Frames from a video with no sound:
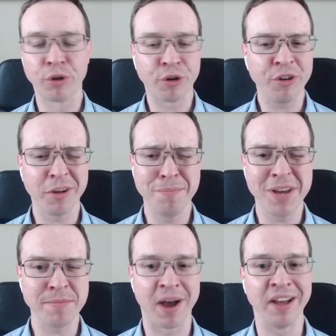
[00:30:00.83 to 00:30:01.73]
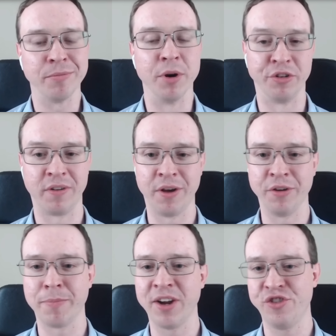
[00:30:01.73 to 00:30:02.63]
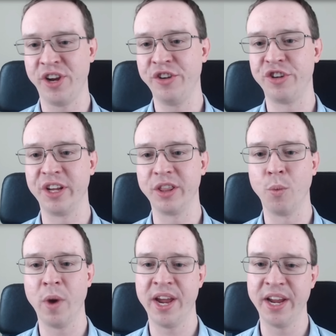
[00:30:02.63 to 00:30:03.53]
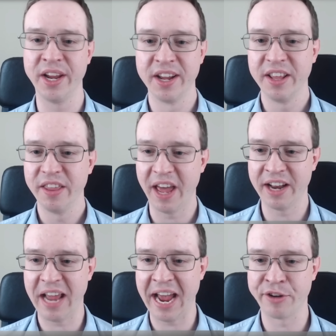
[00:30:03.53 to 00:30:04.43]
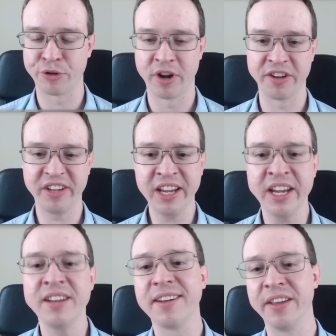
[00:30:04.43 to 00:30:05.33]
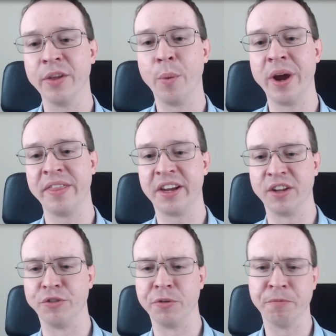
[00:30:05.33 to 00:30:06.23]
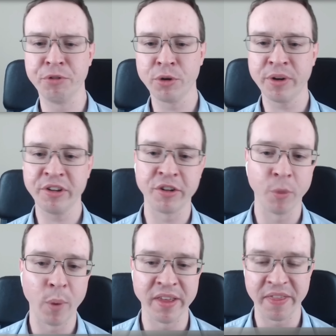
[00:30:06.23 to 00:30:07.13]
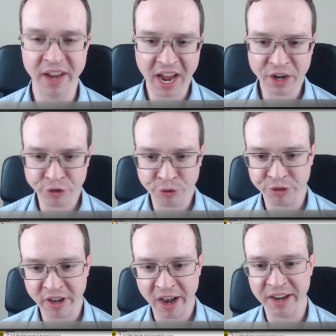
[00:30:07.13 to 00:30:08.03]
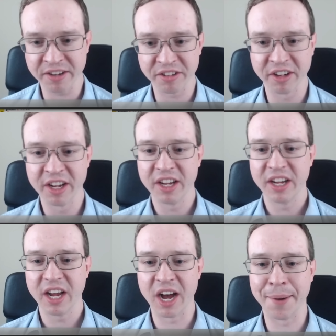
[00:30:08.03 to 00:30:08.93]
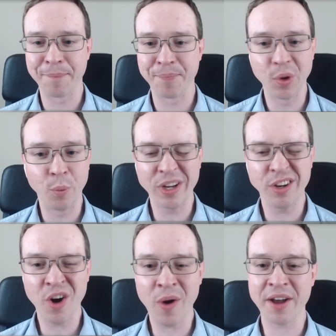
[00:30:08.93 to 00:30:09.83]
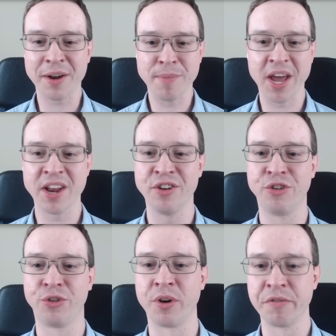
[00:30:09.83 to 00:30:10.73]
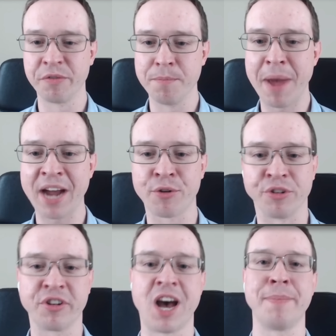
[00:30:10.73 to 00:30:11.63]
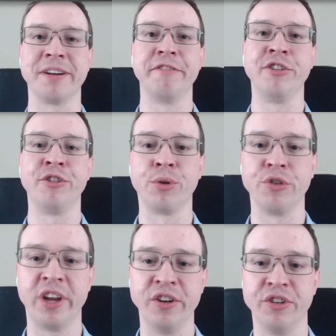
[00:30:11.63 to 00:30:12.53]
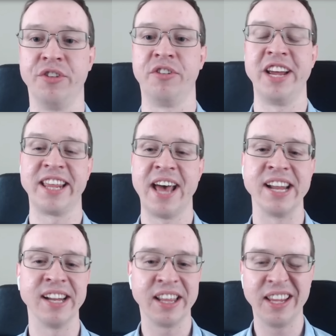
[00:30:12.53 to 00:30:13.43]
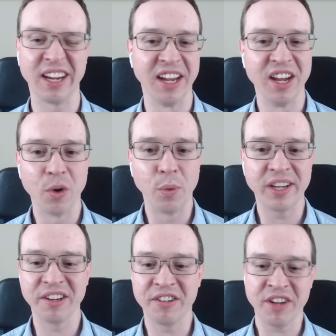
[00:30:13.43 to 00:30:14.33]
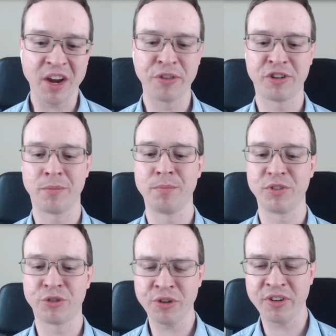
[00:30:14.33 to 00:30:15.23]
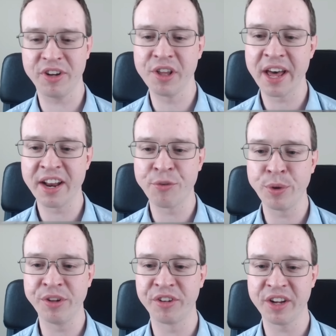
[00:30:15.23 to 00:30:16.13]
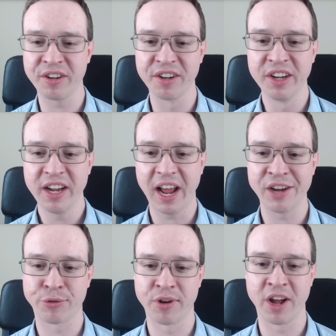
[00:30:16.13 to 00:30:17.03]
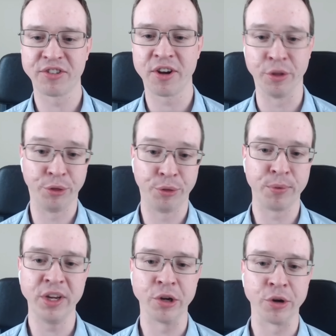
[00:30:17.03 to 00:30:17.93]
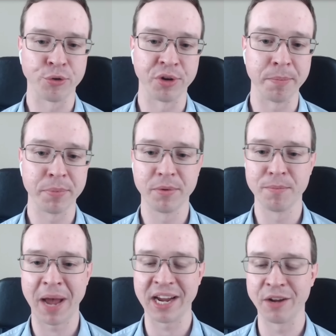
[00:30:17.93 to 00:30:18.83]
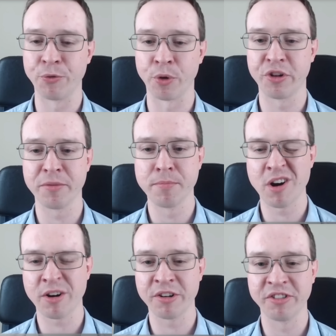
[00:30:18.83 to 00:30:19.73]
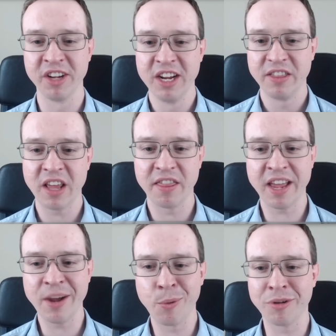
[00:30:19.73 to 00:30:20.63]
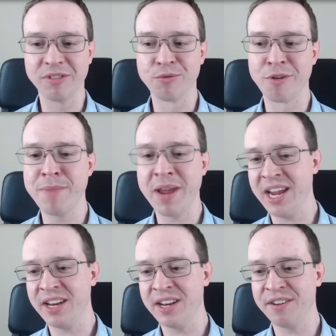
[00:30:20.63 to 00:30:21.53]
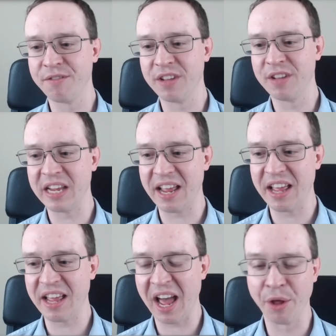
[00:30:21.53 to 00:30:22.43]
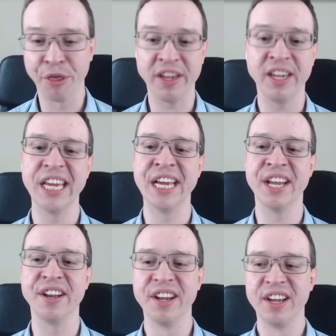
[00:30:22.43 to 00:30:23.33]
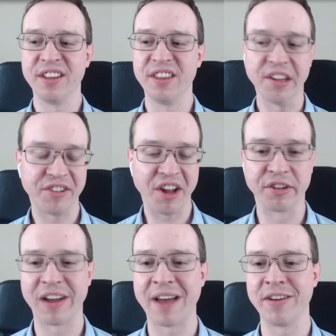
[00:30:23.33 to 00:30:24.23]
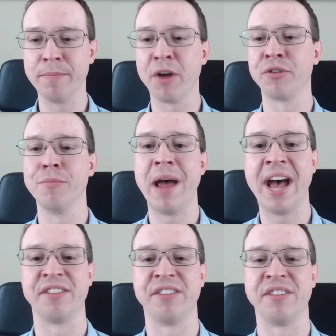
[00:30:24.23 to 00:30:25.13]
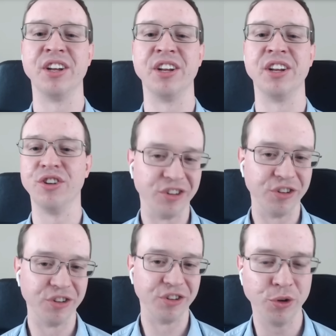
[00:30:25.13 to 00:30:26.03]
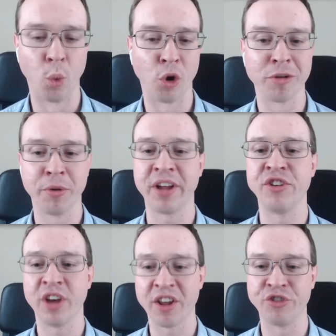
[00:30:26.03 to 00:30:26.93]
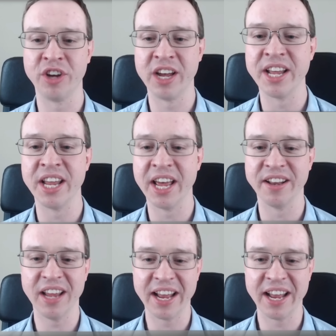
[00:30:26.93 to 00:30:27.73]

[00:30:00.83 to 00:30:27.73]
to minimize most of those by changing the way that astronauts eat and the way they consume fluids and the way that they exercise. We know how to manage sort of macroscopic physical changes like that. And I think we can say with some certainty that if we sent astronauts on a 3-year trip back and forth to Mars, that they would remain healthy in the sense of having muscle mass and workable digestion and